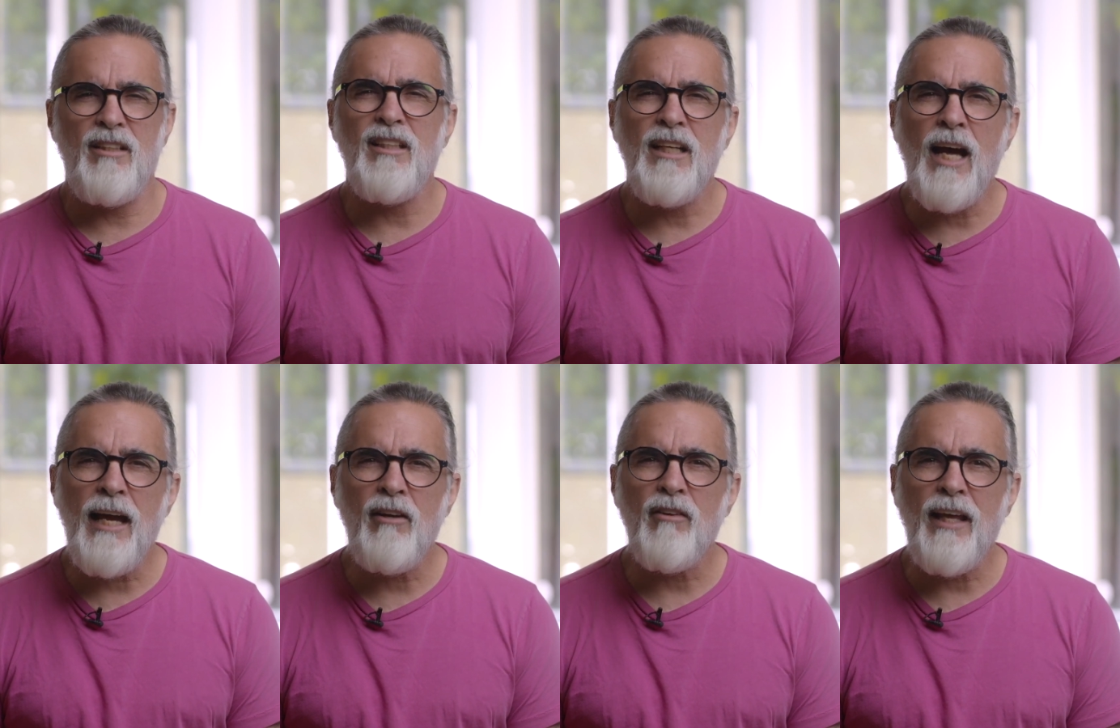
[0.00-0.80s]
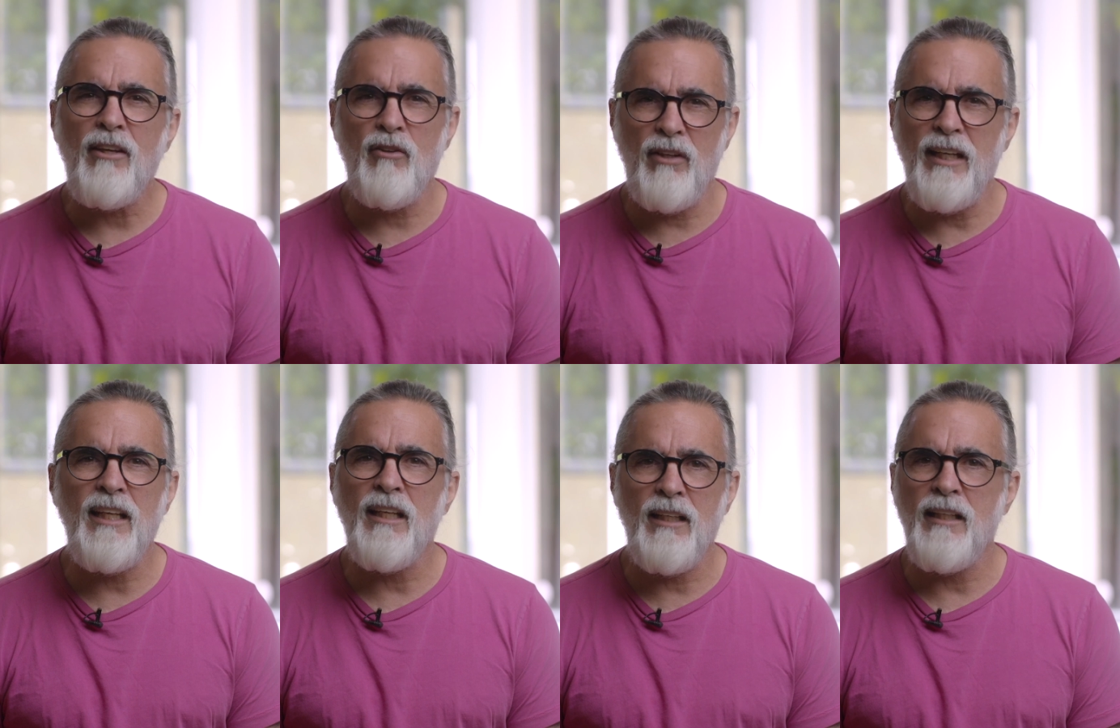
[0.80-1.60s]
The denial that you're
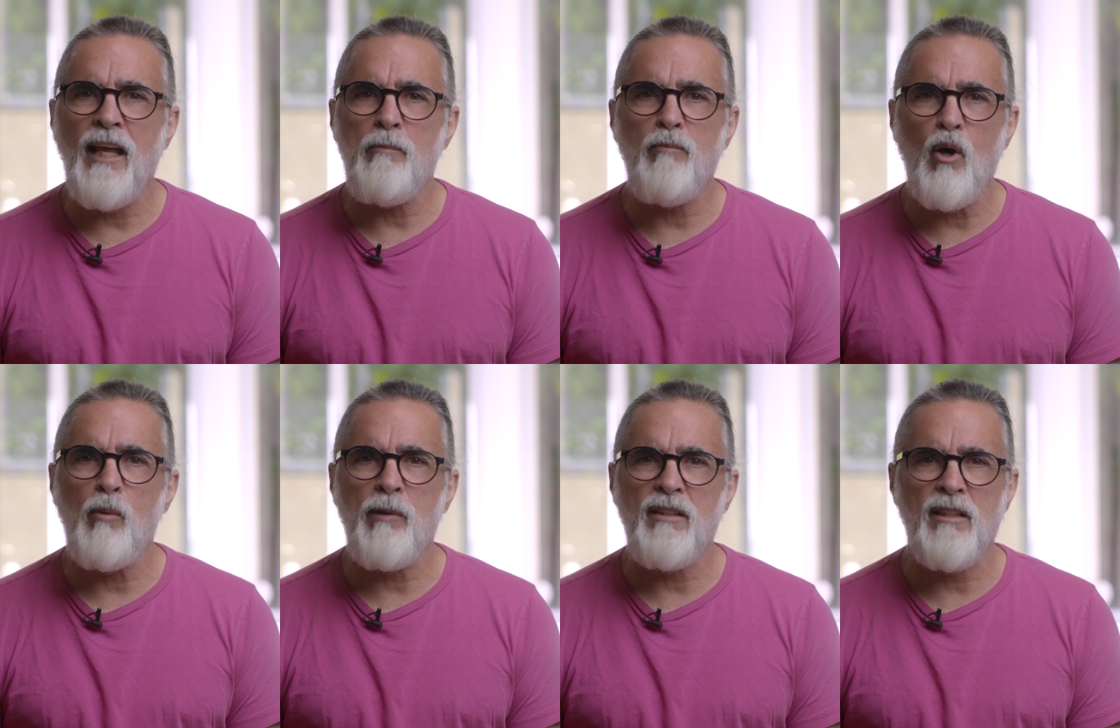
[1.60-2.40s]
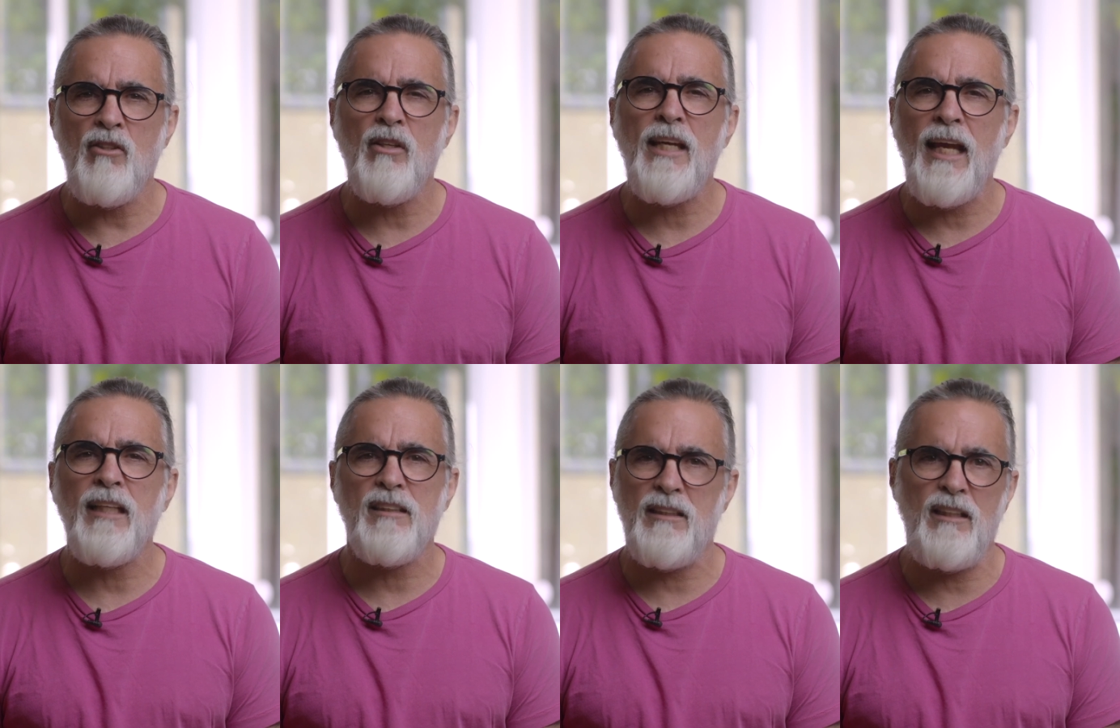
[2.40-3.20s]
in that moment and you
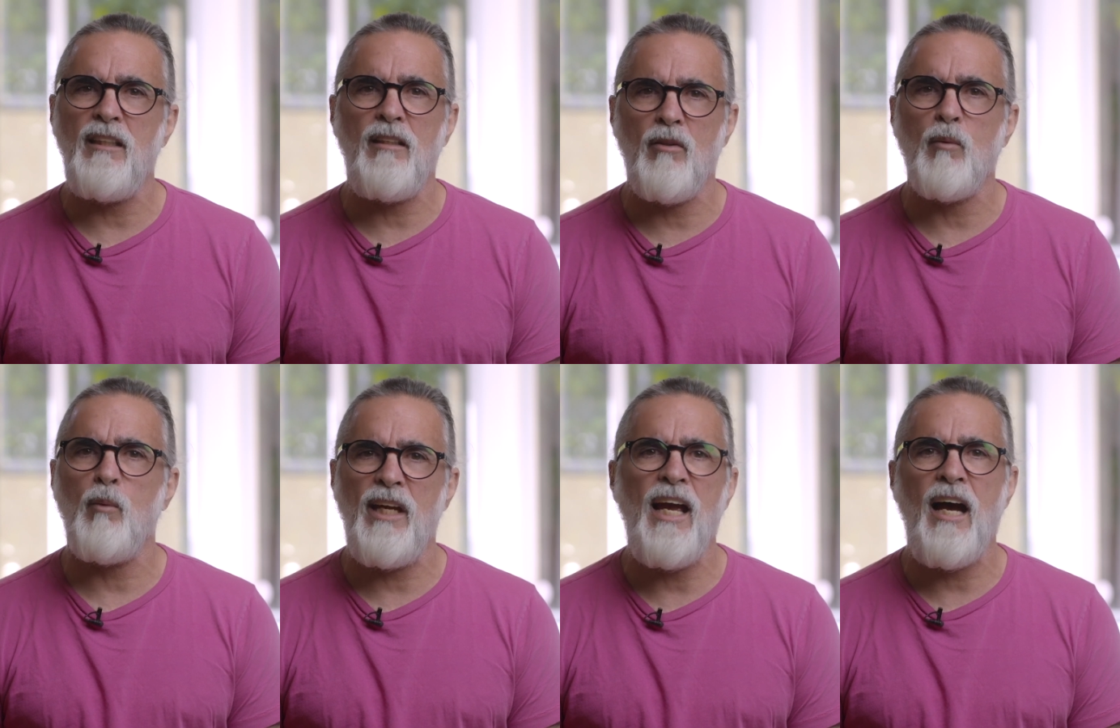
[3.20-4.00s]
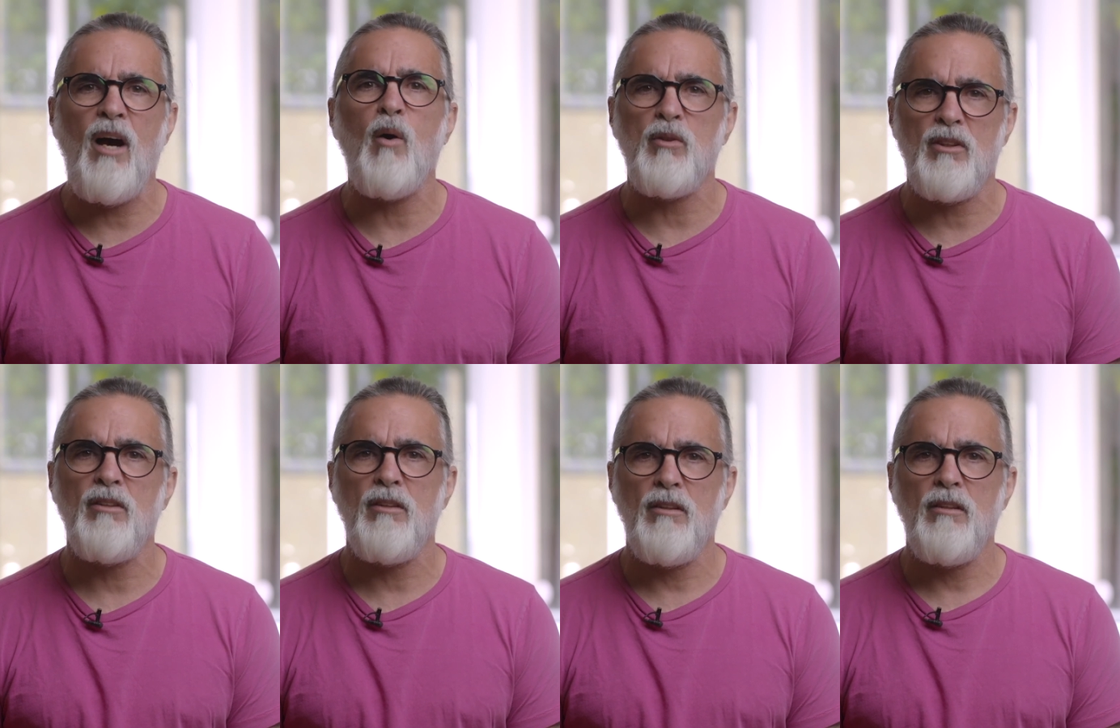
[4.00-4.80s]
can't see your way out
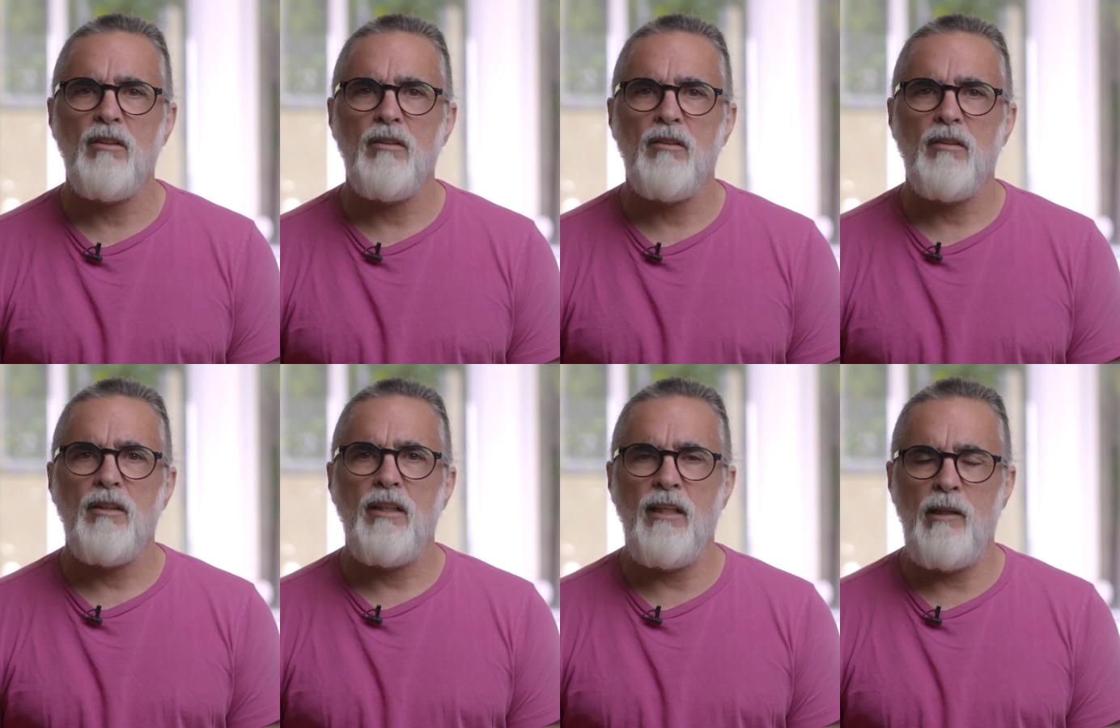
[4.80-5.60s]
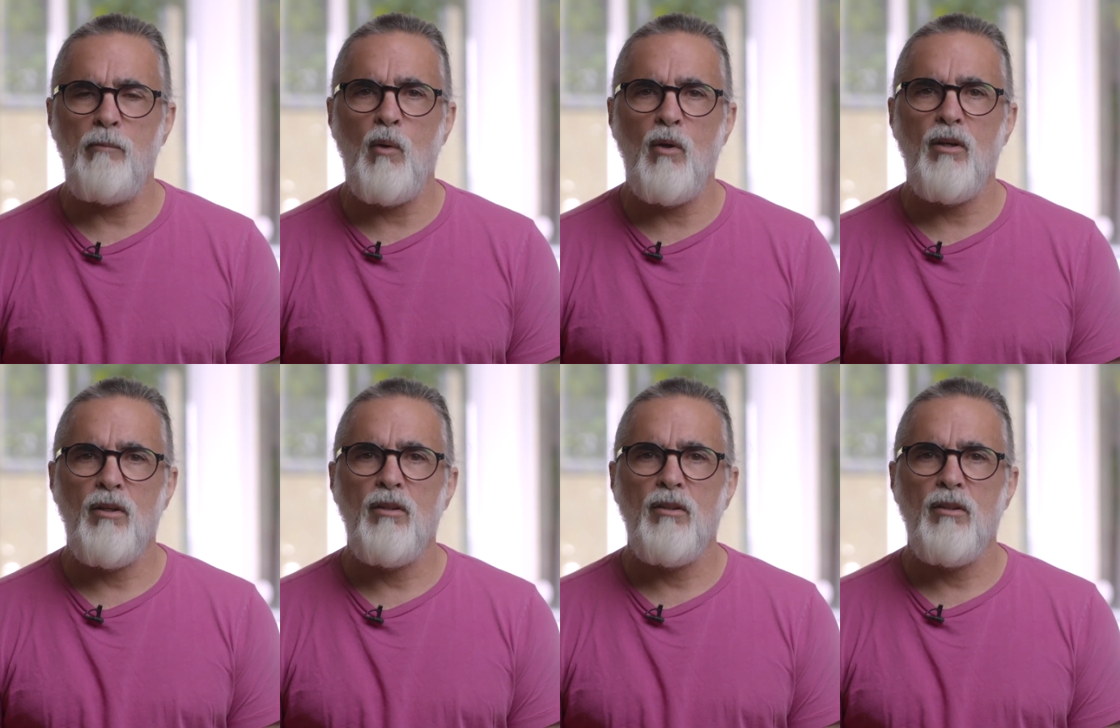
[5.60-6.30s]
anymore.